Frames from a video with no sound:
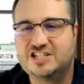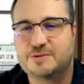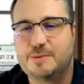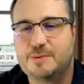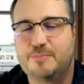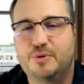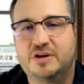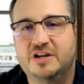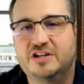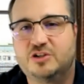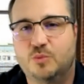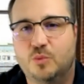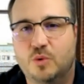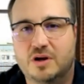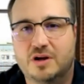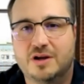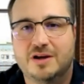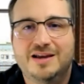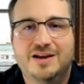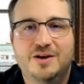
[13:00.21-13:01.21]
You can be putting it to
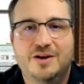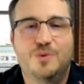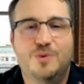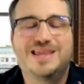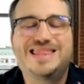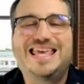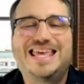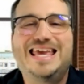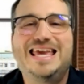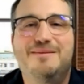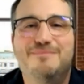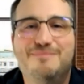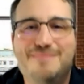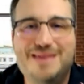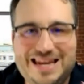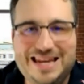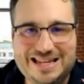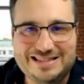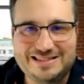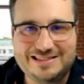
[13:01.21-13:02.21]
work within
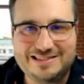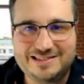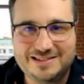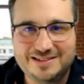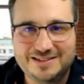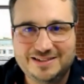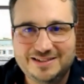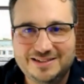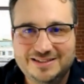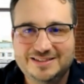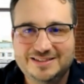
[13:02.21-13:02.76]
minutes.